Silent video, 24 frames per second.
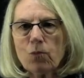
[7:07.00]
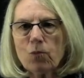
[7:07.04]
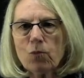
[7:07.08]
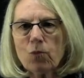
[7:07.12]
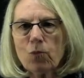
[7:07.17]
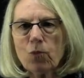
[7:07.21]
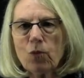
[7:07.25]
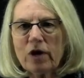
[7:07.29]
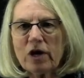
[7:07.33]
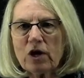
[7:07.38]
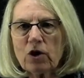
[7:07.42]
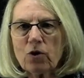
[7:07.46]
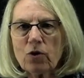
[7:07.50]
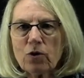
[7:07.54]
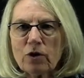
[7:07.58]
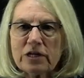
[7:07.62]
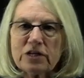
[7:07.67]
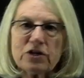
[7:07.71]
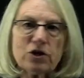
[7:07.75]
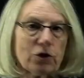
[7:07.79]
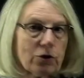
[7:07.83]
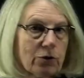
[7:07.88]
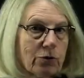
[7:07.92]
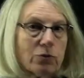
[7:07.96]
we
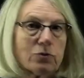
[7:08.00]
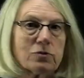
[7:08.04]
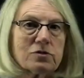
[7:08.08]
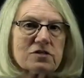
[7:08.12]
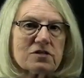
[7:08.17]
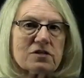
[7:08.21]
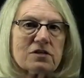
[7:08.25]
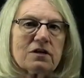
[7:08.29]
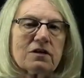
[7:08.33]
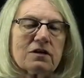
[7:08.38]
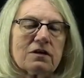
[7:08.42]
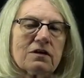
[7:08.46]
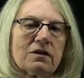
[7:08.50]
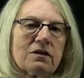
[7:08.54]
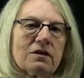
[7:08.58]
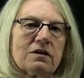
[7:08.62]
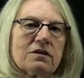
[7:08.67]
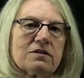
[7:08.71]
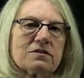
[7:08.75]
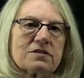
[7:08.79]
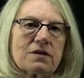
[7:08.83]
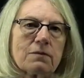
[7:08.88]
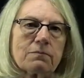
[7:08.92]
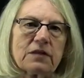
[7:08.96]
could use
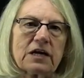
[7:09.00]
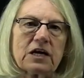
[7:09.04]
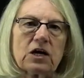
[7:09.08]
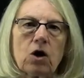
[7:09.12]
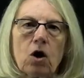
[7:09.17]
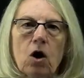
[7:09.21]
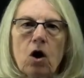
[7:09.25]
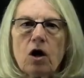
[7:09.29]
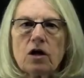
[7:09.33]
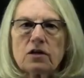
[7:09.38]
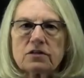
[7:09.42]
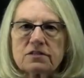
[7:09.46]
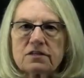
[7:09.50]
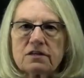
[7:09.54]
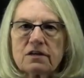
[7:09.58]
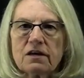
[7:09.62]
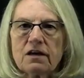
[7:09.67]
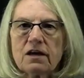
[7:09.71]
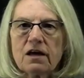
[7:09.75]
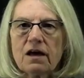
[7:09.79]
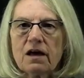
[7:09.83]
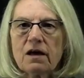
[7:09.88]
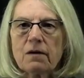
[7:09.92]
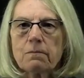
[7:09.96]
something called
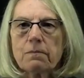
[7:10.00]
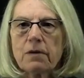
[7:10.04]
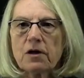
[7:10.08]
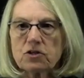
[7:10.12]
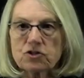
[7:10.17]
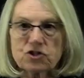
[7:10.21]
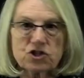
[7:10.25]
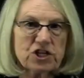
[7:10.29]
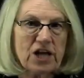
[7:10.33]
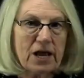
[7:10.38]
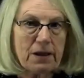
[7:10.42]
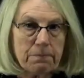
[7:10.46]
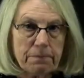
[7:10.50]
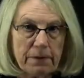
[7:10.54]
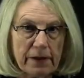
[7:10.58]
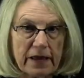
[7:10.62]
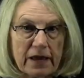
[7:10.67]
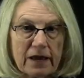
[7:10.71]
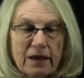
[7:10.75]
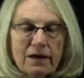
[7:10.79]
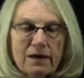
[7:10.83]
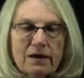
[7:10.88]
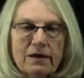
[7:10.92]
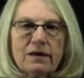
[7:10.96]
pulse
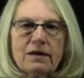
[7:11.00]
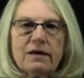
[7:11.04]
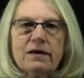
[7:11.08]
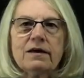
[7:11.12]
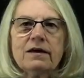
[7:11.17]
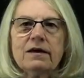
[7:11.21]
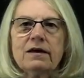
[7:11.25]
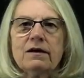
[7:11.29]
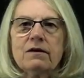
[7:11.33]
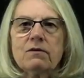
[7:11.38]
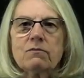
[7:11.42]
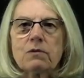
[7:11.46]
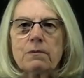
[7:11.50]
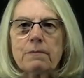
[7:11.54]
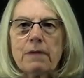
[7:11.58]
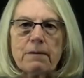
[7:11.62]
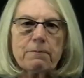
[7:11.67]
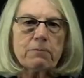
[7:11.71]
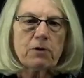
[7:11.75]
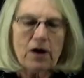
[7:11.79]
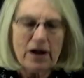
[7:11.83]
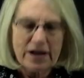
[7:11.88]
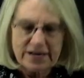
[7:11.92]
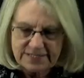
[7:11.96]
shaping.
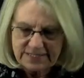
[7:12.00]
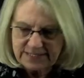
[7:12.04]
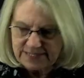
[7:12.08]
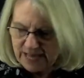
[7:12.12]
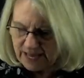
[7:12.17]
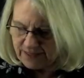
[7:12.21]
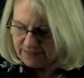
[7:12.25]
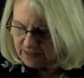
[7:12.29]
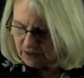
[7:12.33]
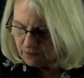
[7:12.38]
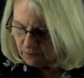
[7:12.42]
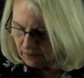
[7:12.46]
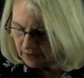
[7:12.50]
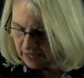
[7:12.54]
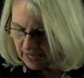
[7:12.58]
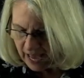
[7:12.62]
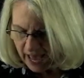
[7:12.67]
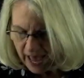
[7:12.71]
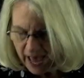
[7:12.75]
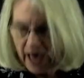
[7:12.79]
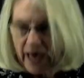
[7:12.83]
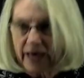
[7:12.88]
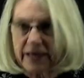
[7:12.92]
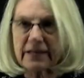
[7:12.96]
Remember I said that we
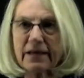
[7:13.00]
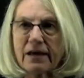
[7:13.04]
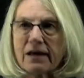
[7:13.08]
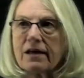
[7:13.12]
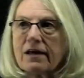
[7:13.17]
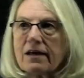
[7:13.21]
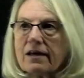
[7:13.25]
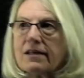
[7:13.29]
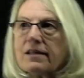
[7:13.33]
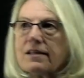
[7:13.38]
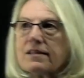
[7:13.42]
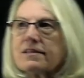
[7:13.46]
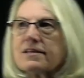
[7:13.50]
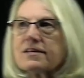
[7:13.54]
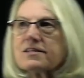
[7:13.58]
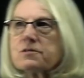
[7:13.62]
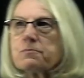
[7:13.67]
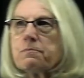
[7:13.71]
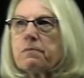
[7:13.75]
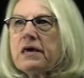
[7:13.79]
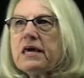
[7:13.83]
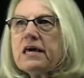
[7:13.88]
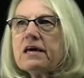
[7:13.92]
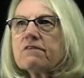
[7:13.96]
had
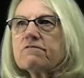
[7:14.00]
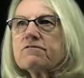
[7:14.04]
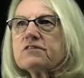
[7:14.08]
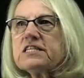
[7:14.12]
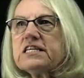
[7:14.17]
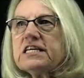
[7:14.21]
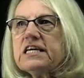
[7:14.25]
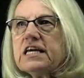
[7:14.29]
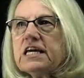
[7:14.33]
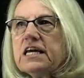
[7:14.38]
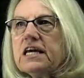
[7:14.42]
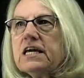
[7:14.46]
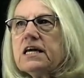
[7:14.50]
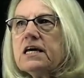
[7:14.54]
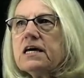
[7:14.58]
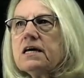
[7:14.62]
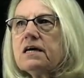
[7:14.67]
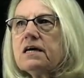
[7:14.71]
this P of t,